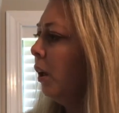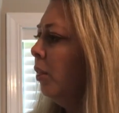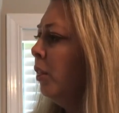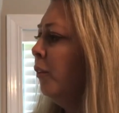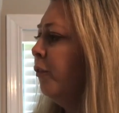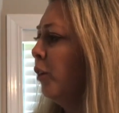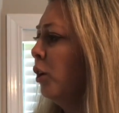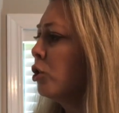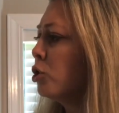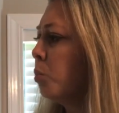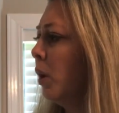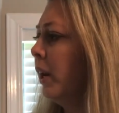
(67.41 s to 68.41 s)
The
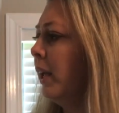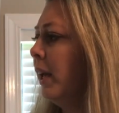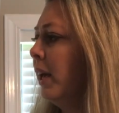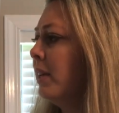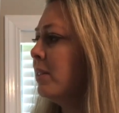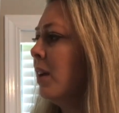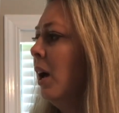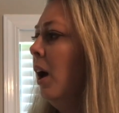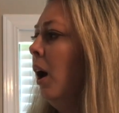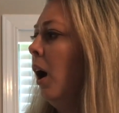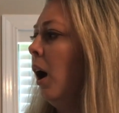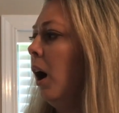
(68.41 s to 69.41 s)
first one is,
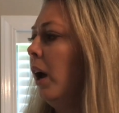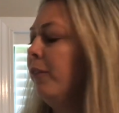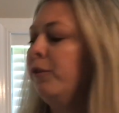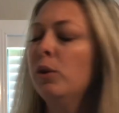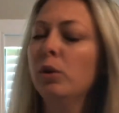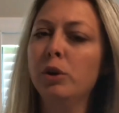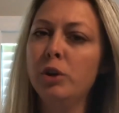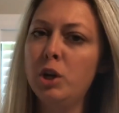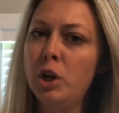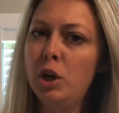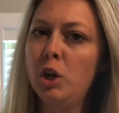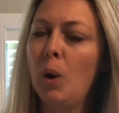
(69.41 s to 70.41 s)
if you're
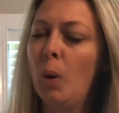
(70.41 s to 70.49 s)
new,